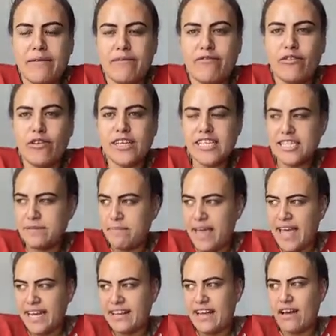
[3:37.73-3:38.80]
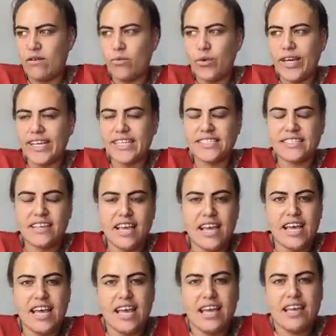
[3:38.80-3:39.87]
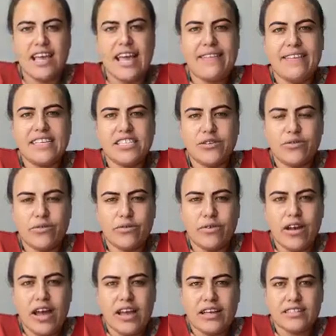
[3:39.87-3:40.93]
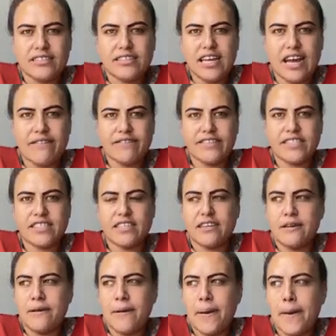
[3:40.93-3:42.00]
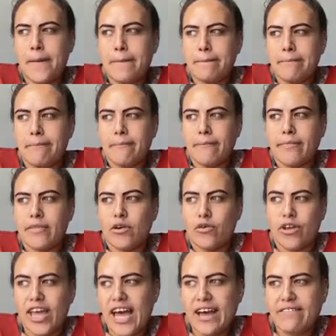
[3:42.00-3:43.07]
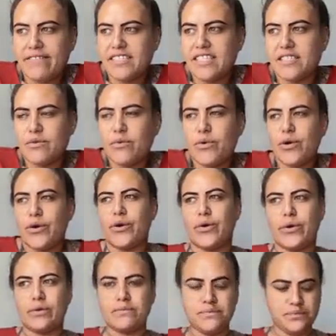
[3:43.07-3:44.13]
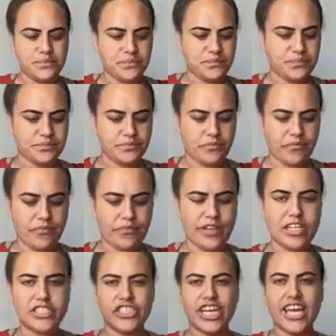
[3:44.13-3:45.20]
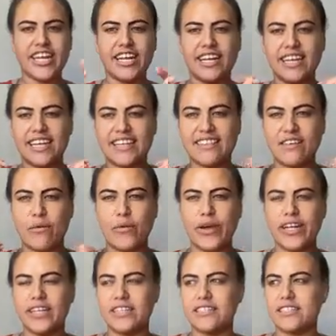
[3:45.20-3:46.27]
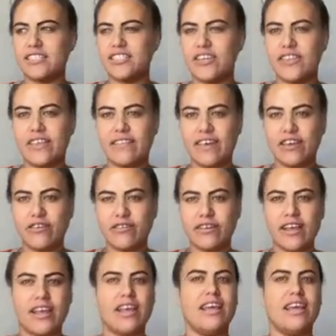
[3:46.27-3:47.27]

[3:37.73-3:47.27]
fully spanned out wings, and these little tufts or cuffs were channeling the wind so that they could